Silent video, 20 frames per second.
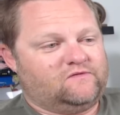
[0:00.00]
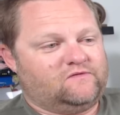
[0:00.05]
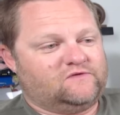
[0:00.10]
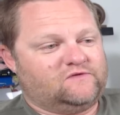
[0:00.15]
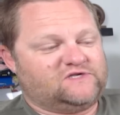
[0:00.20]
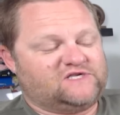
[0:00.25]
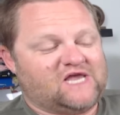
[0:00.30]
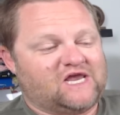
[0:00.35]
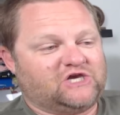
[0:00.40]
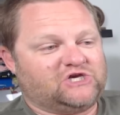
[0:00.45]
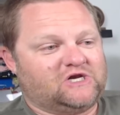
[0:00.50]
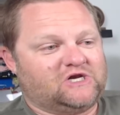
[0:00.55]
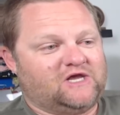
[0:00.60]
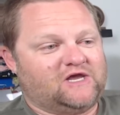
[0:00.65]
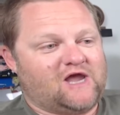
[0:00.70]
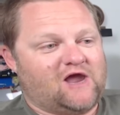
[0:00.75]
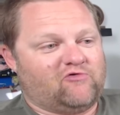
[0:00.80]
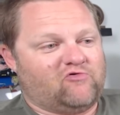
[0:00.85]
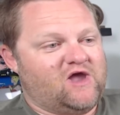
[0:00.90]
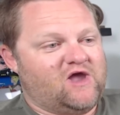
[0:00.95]
sanctioning
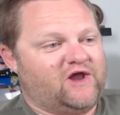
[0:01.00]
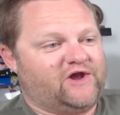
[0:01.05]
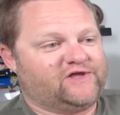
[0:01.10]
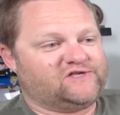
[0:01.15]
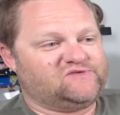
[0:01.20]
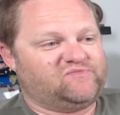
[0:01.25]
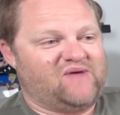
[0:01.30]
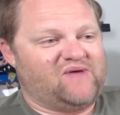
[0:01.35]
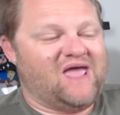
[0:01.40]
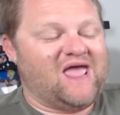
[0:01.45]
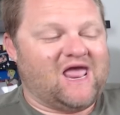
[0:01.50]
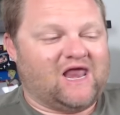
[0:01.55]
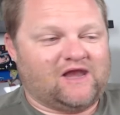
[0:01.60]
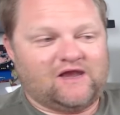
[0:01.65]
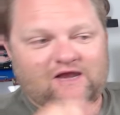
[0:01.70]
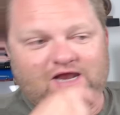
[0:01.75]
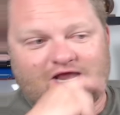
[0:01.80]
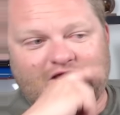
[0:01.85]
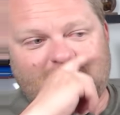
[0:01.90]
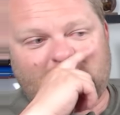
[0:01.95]
Iran has
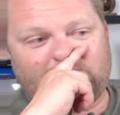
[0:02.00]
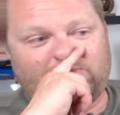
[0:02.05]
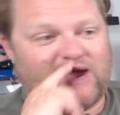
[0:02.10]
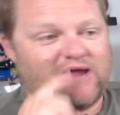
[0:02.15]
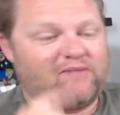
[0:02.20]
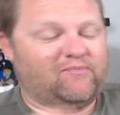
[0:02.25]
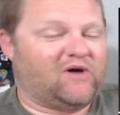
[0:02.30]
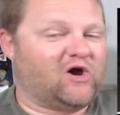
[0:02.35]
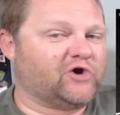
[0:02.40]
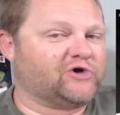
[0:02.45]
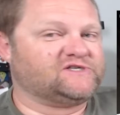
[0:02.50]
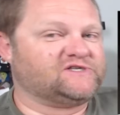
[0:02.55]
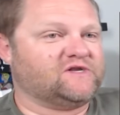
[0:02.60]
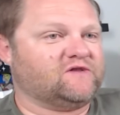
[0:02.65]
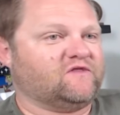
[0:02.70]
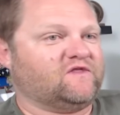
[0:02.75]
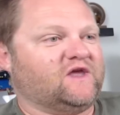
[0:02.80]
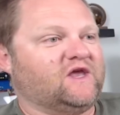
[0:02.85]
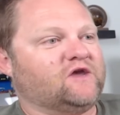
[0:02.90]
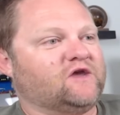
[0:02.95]
been a bipartisan
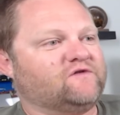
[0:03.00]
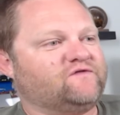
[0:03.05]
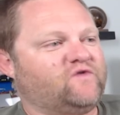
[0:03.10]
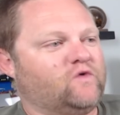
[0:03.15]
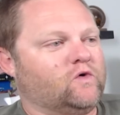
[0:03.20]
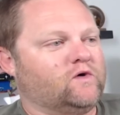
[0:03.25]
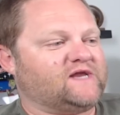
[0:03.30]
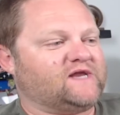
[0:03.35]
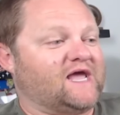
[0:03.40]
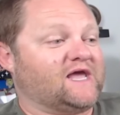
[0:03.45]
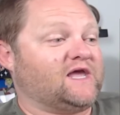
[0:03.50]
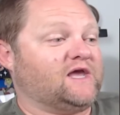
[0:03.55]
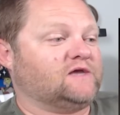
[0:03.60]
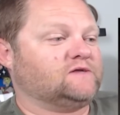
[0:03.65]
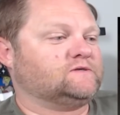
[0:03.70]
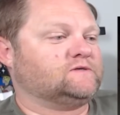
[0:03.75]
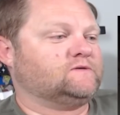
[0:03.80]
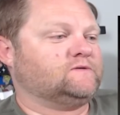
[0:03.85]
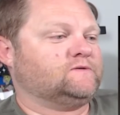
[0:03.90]
thing for decades.